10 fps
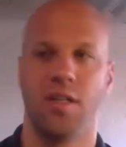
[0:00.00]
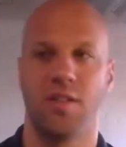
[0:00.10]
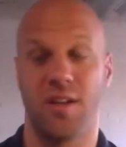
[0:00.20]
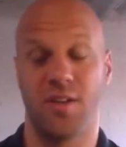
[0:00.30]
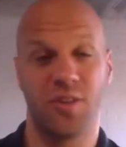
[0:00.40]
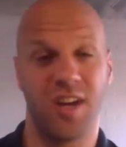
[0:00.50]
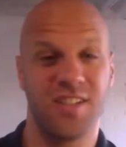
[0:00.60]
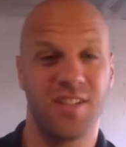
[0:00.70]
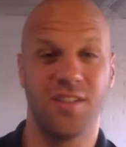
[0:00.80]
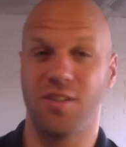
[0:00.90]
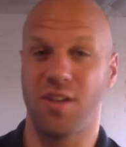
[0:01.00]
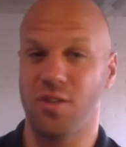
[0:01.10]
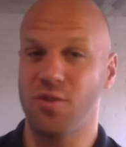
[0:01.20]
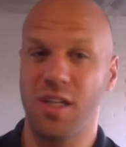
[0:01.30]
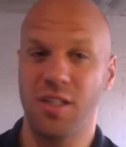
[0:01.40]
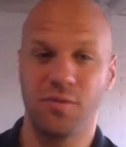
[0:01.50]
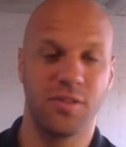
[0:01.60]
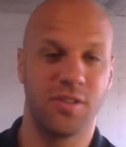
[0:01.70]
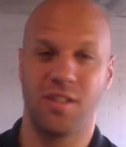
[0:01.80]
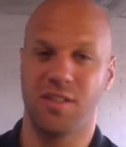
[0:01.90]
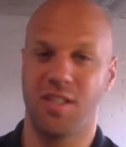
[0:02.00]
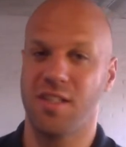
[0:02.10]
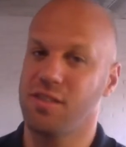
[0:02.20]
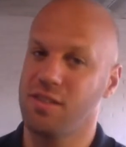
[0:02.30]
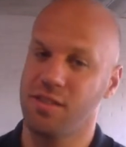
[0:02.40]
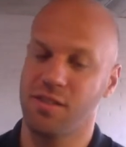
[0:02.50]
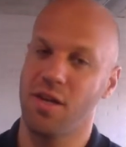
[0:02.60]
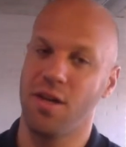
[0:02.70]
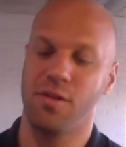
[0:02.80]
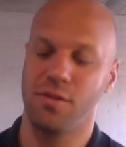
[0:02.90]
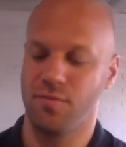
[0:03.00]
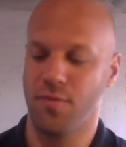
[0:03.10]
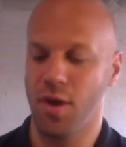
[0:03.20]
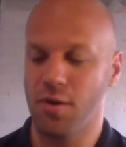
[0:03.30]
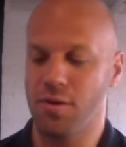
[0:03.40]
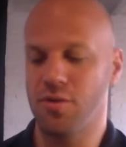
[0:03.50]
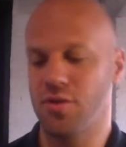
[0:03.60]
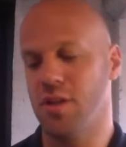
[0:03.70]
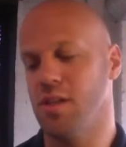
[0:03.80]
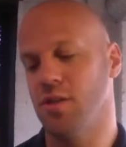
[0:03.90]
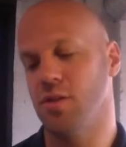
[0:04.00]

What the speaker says: It's not as crazy, it's not as stressful, it's not as anxious, it's not all of those things.